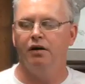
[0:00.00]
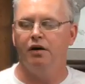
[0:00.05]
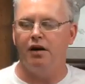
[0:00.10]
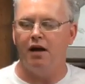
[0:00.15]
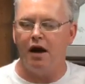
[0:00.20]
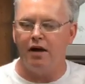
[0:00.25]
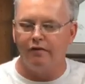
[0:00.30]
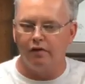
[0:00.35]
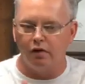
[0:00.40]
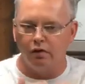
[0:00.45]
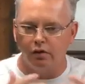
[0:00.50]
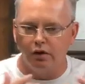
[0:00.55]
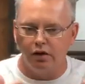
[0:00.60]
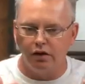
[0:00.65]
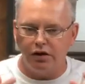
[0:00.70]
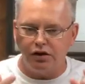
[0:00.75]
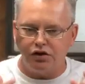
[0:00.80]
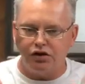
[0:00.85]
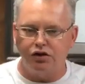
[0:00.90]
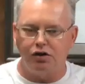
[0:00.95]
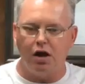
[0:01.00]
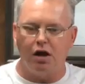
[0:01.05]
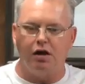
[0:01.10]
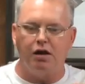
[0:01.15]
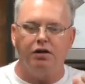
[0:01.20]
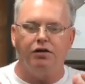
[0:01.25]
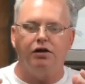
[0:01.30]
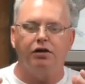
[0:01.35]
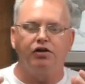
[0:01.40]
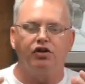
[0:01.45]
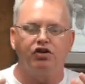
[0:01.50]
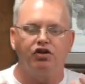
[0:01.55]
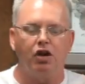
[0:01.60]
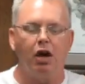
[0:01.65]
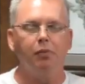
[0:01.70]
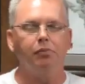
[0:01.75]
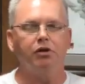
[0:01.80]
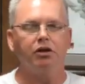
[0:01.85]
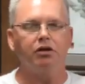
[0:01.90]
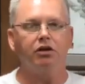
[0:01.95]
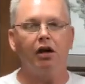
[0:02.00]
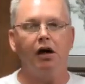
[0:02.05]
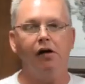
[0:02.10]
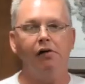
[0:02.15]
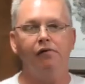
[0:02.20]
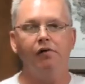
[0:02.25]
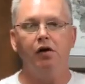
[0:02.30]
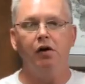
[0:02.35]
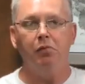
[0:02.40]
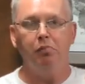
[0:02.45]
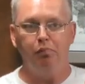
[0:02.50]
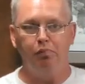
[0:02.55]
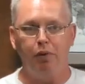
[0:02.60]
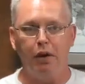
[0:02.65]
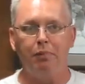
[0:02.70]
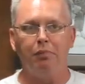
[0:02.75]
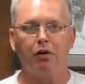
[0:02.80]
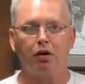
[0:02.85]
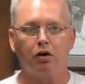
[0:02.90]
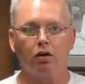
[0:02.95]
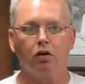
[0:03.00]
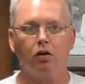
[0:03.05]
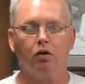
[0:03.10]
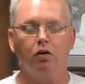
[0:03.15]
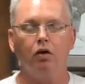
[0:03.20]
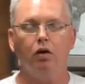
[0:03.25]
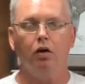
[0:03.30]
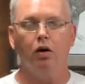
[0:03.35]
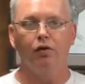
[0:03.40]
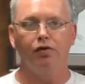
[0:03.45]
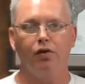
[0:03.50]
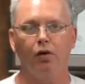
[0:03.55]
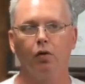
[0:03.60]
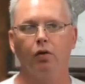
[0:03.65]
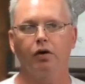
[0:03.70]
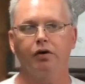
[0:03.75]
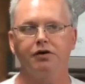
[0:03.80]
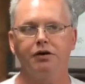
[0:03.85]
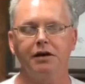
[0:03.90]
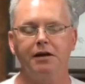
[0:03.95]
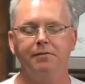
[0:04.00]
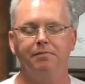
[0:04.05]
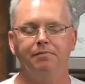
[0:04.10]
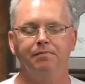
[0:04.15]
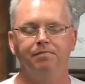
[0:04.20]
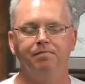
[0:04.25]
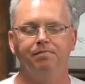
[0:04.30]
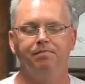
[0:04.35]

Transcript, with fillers: Never really studied the subject of biblical authority.